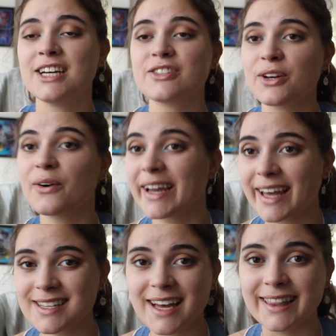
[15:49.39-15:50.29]
So I
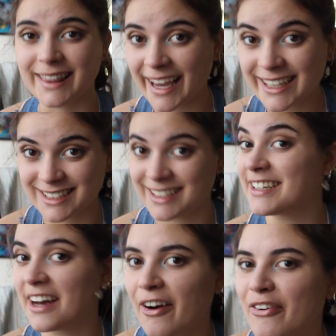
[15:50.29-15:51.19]
guess I liked it
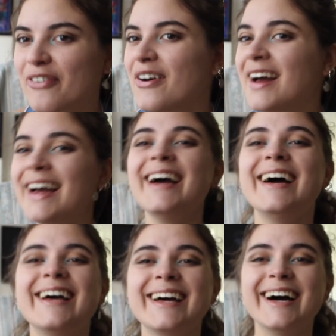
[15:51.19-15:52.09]
enough
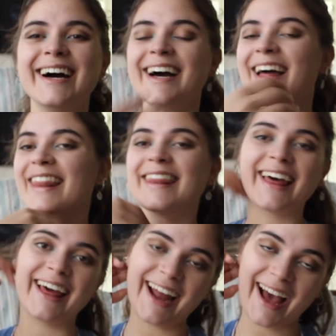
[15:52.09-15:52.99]

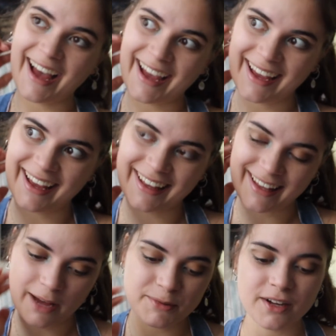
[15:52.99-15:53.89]
that I
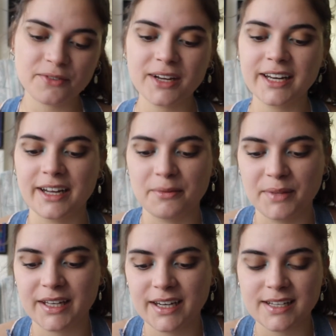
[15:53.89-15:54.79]
kept on reading
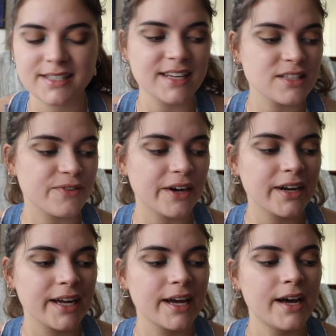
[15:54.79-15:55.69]
because it's
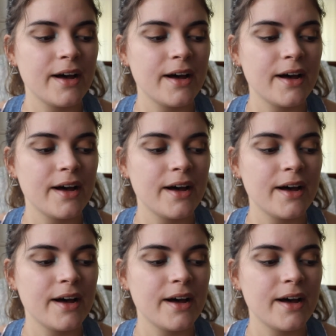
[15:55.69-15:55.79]
very,